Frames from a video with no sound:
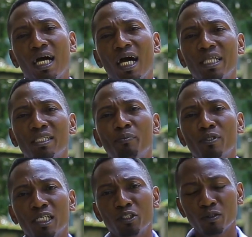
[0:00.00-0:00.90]
And the
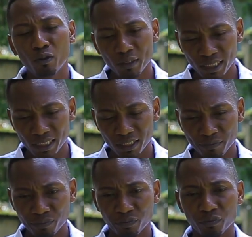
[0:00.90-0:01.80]
production costs
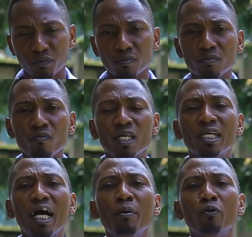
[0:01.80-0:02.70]

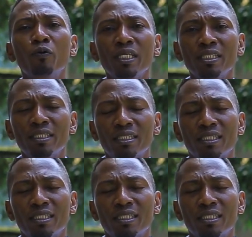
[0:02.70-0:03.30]
come with